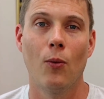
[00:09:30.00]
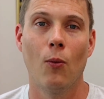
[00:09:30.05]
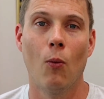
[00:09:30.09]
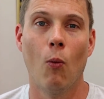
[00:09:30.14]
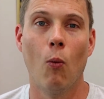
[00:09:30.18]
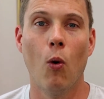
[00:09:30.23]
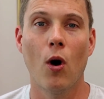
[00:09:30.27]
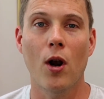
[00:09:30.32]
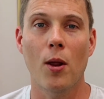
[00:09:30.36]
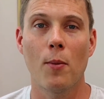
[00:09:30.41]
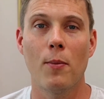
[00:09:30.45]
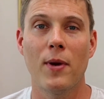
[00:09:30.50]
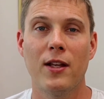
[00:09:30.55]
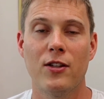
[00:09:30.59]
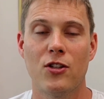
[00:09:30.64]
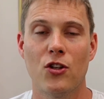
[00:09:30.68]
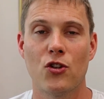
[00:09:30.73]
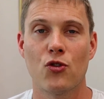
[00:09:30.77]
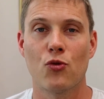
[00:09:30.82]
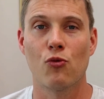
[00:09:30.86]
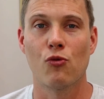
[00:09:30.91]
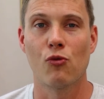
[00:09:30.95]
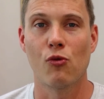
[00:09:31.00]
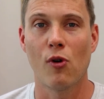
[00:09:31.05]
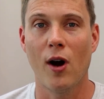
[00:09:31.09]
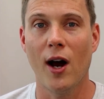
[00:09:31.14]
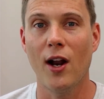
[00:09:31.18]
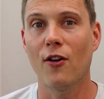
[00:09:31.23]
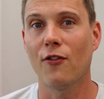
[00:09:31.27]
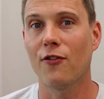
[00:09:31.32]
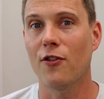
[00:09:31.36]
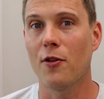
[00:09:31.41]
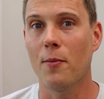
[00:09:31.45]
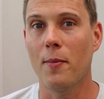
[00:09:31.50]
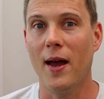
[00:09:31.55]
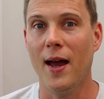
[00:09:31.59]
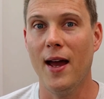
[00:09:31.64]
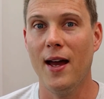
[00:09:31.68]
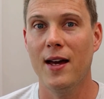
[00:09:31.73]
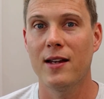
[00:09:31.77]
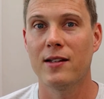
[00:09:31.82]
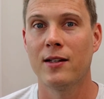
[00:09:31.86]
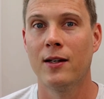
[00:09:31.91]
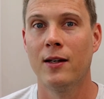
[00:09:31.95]
what it means is, right off the
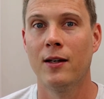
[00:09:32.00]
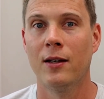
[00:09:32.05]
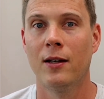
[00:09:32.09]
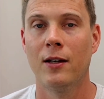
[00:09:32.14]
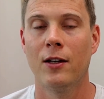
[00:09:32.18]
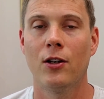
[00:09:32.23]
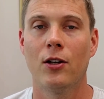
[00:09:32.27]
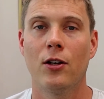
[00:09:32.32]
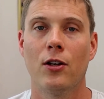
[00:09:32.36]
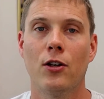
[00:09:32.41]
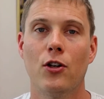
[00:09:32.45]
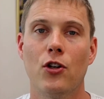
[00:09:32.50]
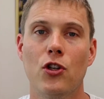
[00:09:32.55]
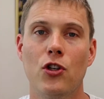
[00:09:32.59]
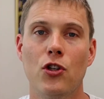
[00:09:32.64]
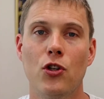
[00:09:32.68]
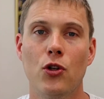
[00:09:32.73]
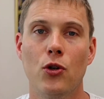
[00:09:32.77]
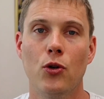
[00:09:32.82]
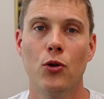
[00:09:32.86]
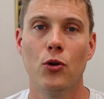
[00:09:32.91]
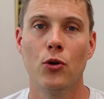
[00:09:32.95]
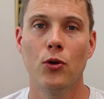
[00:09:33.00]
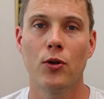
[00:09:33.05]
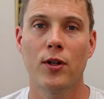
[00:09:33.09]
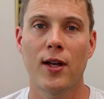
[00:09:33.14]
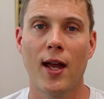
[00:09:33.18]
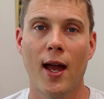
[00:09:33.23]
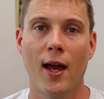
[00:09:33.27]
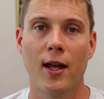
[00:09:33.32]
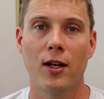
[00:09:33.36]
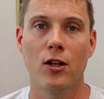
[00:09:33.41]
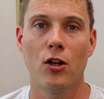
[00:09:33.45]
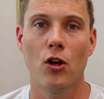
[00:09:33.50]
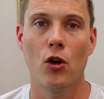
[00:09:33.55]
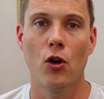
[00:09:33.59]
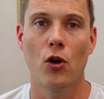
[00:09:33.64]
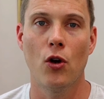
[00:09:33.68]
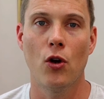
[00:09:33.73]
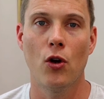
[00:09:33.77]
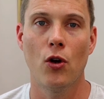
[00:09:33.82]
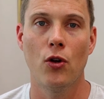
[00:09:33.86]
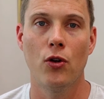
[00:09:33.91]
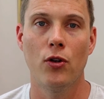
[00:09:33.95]
bat, you can
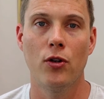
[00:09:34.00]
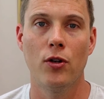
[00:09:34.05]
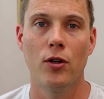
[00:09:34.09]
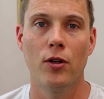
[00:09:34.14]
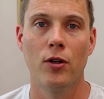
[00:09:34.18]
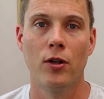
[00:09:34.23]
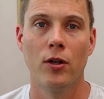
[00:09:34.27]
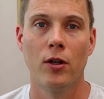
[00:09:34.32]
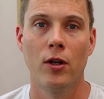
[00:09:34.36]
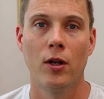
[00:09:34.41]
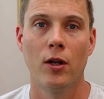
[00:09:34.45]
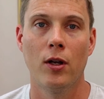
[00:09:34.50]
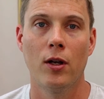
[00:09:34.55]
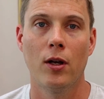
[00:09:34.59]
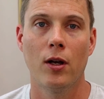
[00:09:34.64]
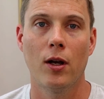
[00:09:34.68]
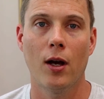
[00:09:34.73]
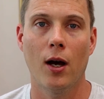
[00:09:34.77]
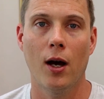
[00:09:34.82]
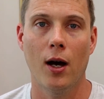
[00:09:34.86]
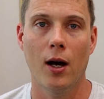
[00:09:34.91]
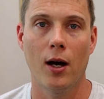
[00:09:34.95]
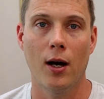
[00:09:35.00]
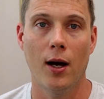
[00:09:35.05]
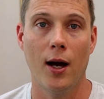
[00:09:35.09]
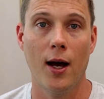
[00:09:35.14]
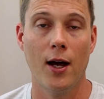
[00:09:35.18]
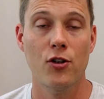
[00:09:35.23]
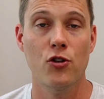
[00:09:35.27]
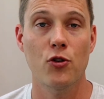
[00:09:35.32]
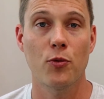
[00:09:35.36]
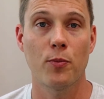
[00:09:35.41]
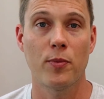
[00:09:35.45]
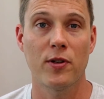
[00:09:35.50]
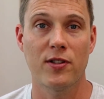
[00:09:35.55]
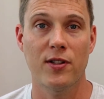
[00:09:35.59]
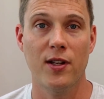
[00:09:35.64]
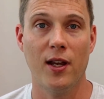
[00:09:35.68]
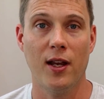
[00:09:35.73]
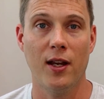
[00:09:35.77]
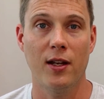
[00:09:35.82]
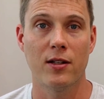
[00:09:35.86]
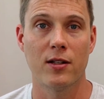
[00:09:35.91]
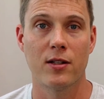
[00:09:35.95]
earn
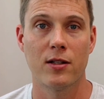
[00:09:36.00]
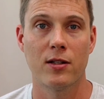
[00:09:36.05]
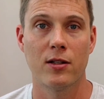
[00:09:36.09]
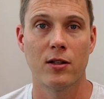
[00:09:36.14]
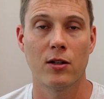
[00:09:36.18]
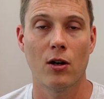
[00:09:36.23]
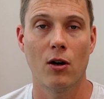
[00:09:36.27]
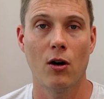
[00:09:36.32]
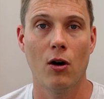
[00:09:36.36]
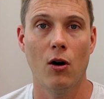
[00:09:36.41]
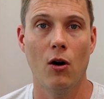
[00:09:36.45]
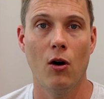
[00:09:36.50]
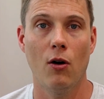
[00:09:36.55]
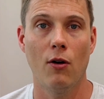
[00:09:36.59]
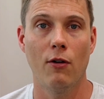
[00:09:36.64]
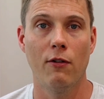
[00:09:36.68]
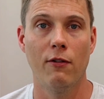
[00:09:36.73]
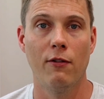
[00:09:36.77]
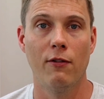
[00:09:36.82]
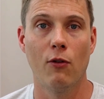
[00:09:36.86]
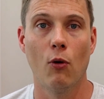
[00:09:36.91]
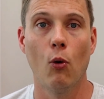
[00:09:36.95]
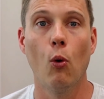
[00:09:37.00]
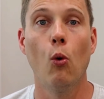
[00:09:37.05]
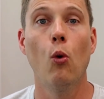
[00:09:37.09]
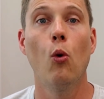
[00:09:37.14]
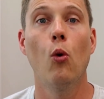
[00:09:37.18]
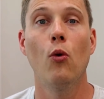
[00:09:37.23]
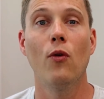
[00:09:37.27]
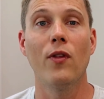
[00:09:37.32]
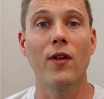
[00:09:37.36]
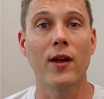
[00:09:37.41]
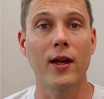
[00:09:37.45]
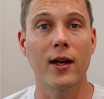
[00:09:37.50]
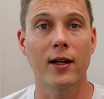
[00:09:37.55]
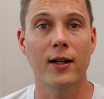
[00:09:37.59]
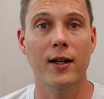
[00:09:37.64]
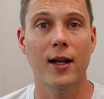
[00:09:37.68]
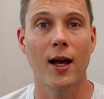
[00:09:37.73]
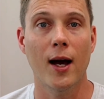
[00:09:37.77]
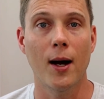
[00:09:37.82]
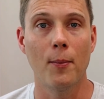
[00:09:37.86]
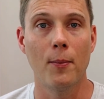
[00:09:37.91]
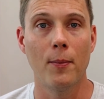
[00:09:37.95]
100% of all the
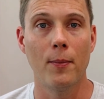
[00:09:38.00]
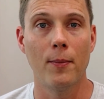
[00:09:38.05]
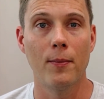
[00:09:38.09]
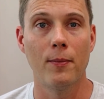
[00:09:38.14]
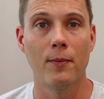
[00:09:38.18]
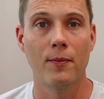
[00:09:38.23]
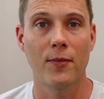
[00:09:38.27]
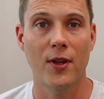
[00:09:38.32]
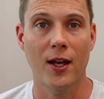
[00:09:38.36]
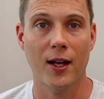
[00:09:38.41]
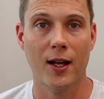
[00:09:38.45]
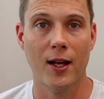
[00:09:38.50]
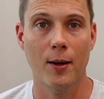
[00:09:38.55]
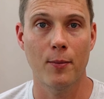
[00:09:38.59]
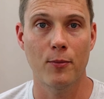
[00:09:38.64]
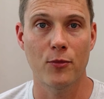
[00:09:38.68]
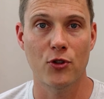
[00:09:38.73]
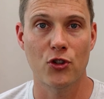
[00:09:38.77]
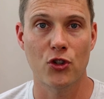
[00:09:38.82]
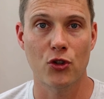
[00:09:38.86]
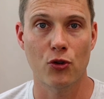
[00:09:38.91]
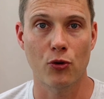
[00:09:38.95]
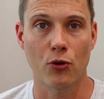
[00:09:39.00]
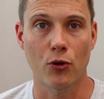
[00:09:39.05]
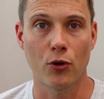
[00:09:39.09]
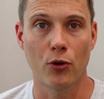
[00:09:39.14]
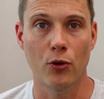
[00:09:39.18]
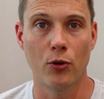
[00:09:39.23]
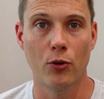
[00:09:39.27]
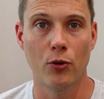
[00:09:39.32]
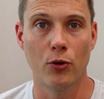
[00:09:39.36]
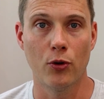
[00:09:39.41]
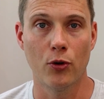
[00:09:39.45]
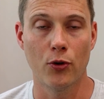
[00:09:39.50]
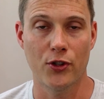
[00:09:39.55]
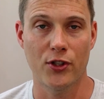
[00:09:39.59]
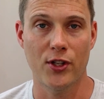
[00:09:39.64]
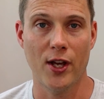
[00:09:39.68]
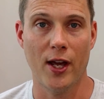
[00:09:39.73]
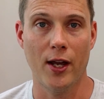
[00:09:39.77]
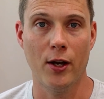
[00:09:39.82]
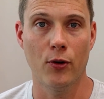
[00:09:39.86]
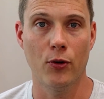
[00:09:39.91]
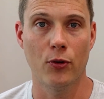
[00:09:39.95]
income that comes through your
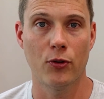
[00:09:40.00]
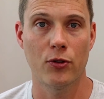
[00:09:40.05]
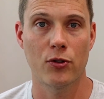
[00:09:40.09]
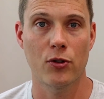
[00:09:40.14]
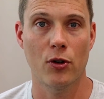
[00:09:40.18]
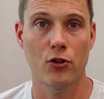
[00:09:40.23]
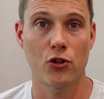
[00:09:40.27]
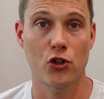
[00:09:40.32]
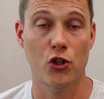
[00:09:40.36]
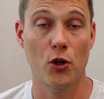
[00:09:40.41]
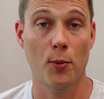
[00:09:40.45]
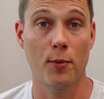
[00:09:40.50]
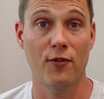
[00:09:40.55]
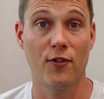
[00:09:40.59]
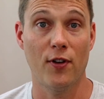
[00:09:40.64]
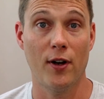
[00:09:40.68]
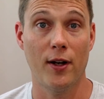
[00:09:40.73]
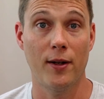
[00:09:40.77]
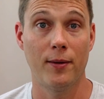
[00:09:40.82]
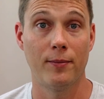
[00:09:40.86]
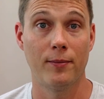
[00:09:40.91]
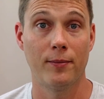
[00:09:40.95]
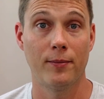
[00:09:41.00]
sales on Shopify